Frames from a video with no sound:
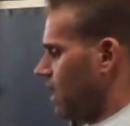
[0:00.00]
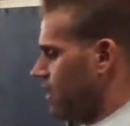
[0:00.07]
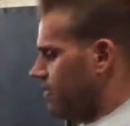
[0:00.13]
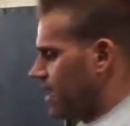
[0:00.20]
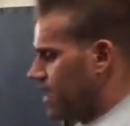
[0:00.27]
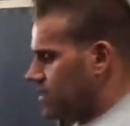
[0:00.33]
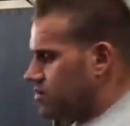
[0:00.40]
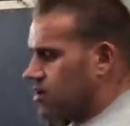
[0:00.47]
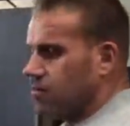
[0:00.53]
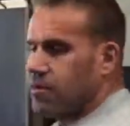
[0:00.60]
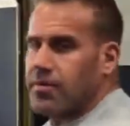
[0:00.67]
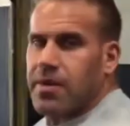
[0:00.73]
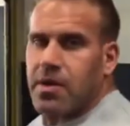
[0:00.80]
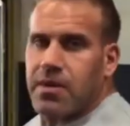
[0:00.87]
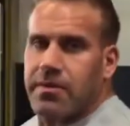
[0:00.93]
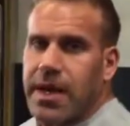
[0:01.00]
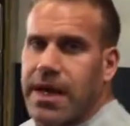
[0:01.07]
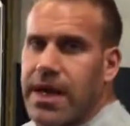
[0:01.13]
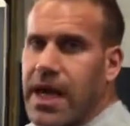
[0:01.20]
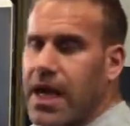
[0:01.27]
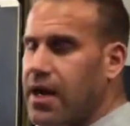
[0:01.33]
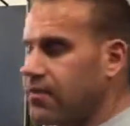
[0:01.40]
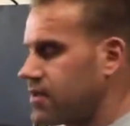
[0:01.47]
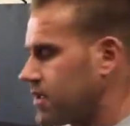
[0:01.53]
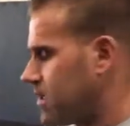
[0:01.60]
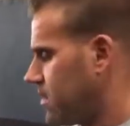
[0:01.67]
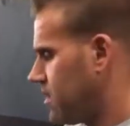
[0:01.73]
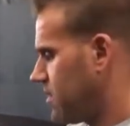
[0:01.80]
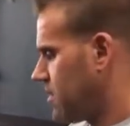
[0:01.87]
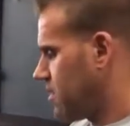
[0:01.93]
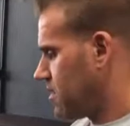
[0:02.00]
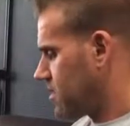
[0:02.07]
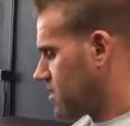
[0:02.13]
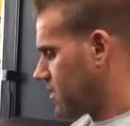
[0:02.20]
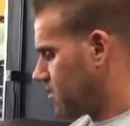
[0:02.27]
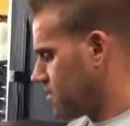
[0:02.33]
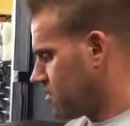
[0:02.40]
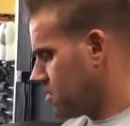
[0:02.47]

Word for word: I've had trouble building my calves, so